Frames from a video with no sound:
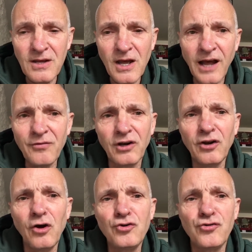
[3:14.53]
I've got a
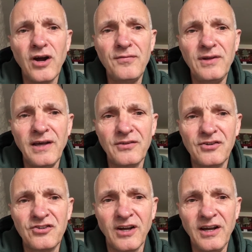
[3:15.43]
long drive the other
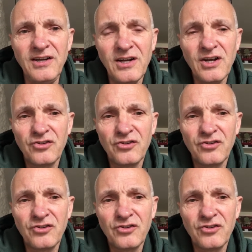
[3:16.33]
side,